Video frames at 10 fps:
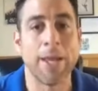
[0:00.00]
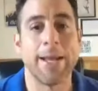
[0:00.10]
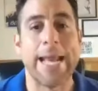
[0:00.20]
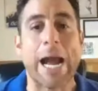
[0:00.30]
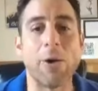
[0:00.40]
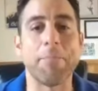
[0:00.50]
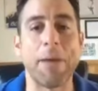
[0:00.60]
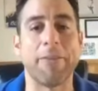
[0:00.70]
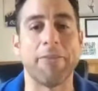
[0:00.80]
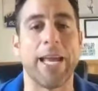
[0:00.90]
Now I'm
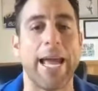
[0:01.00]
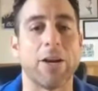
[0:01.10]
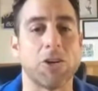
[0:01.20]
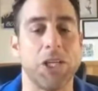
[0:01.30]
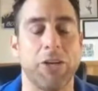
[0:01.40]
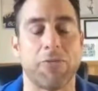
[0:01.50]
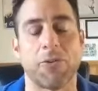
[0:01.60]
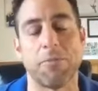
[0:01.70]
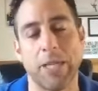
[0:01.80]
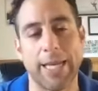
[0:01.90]
having energy
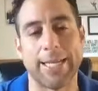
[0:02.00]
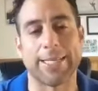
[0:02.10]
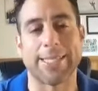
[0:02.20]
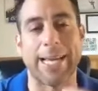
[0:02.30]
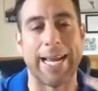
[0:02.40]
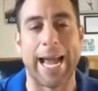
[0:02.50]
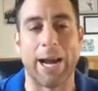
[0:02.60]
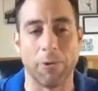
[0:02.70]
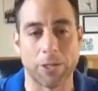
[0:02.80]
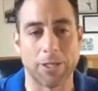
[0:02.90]
from the inside out.